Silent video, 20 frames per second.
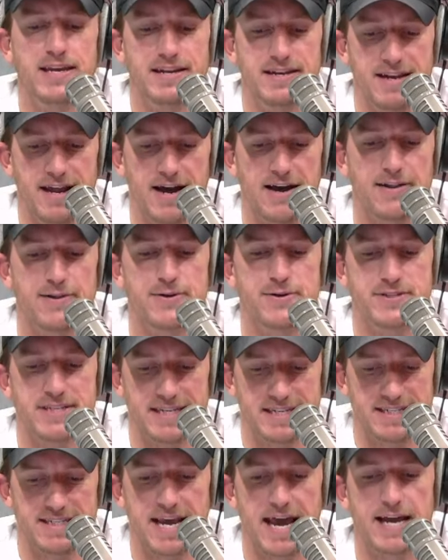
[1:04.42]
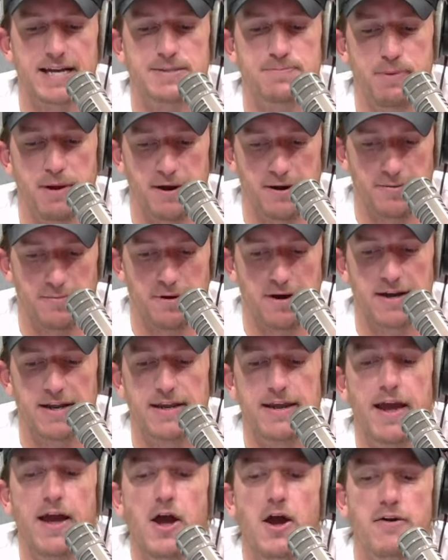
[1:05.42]
in taxpayer
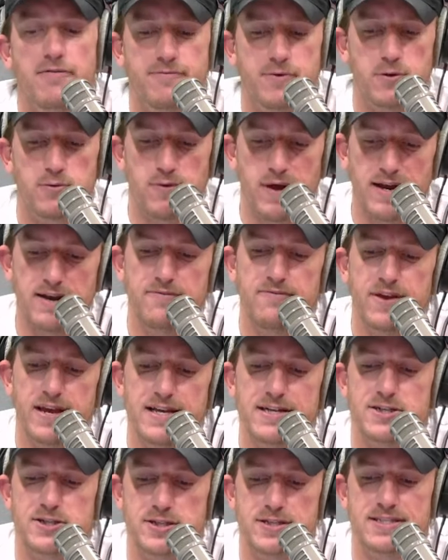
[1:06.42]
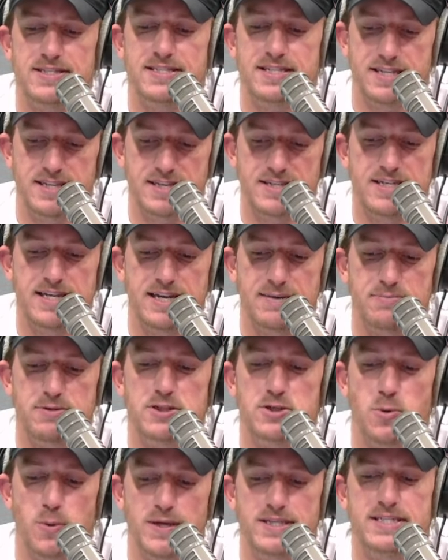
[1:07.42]
money for renovations to the team's
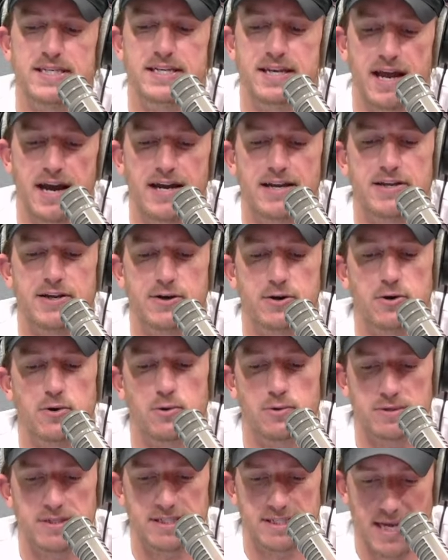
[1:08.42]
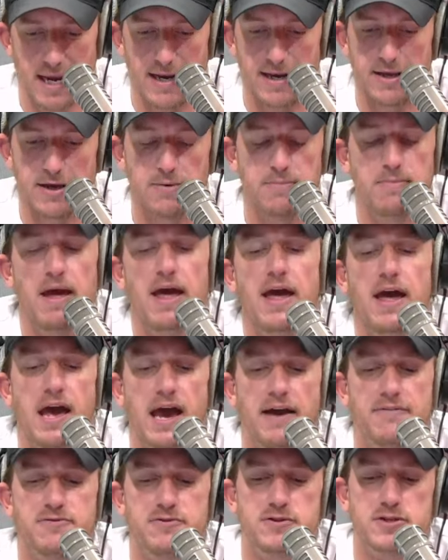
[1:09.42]
29-year-old stadium
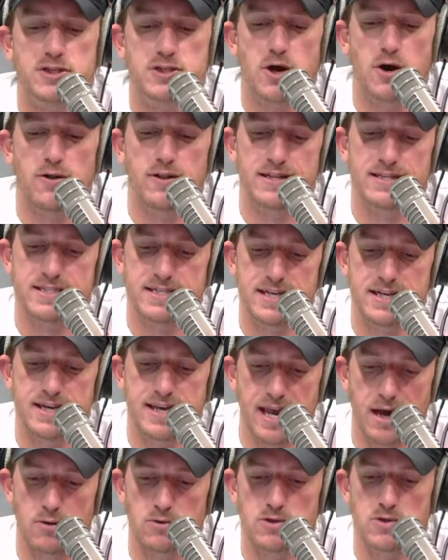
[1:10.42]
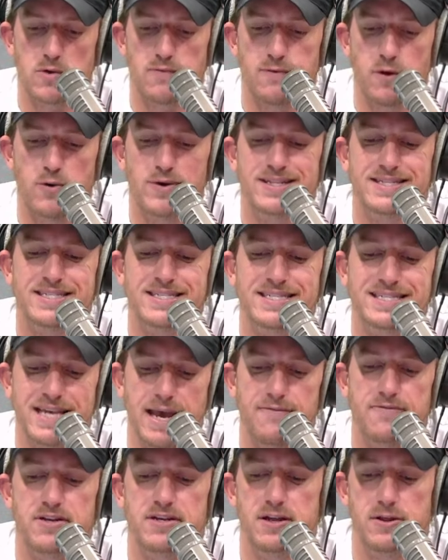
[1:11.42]
after the Charlotte City Council voted
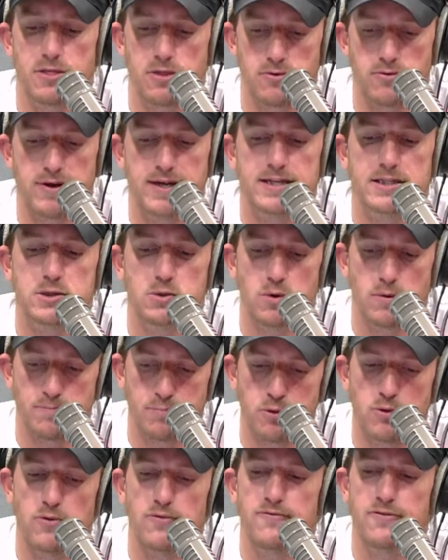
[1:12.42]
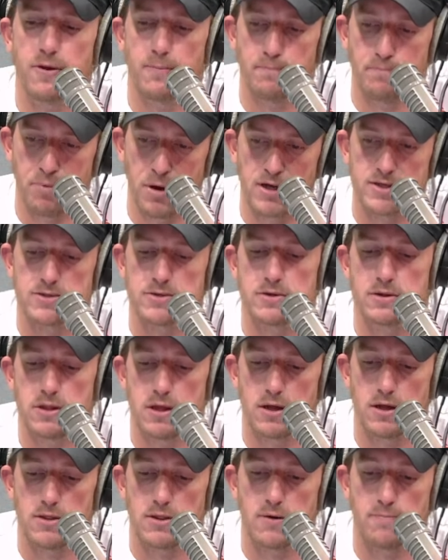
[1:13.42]
7-3 to approve
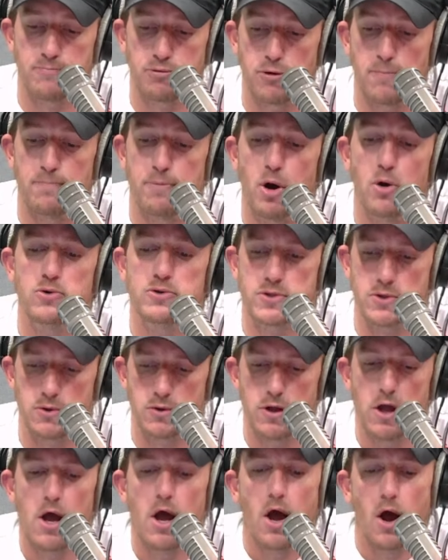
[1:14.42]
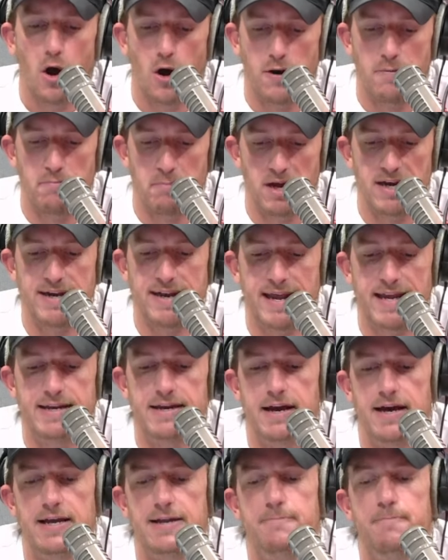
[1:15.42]
the proposal on Monday
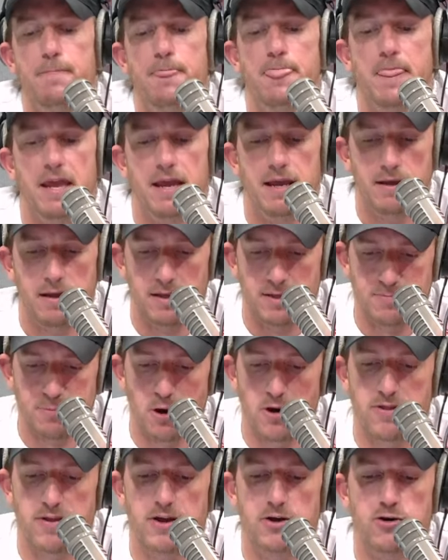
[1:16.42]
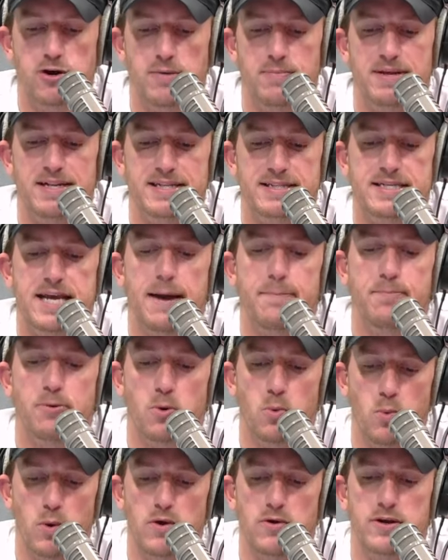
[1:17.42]
night. As part of the agreement, Tepper
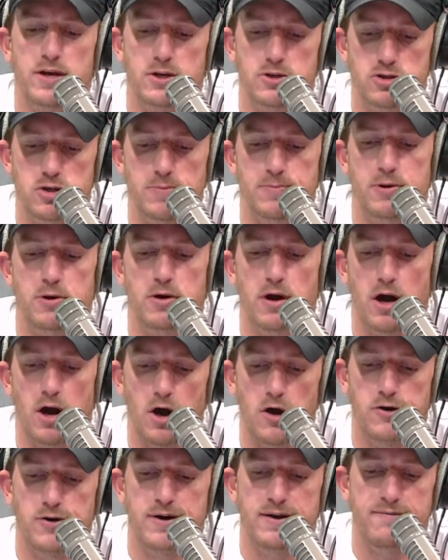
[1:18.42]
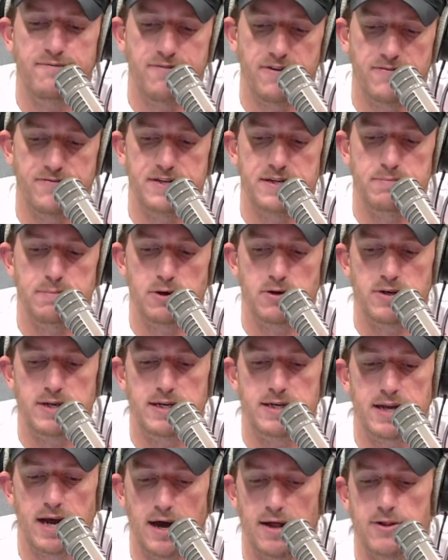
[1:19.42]
will contribute $150
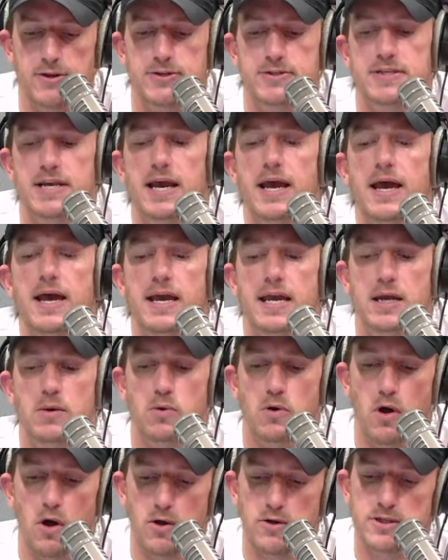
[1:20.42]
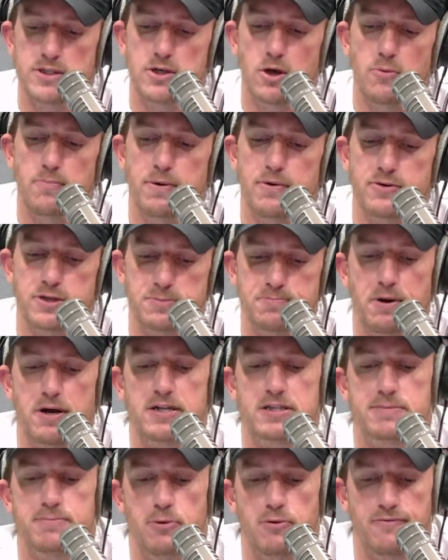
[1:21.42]
million. He will also be
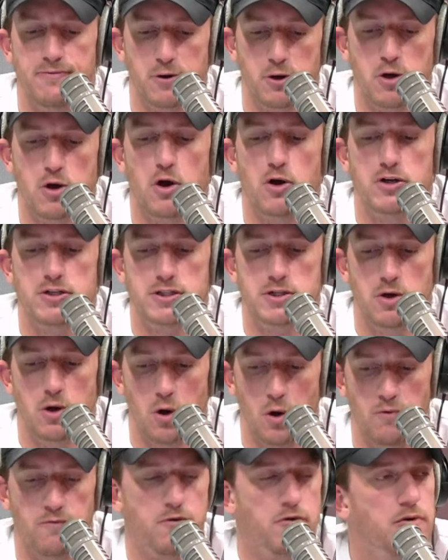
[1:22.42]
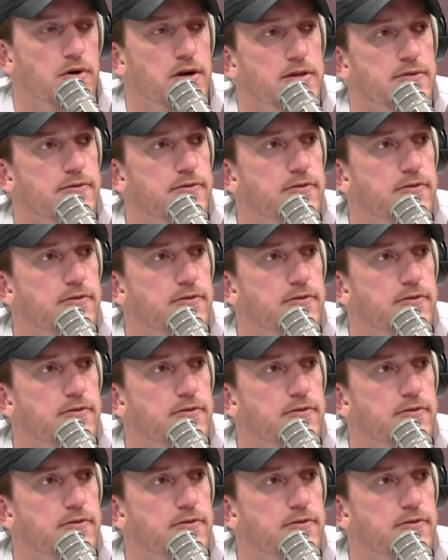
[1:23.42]
responsible for cost overruns.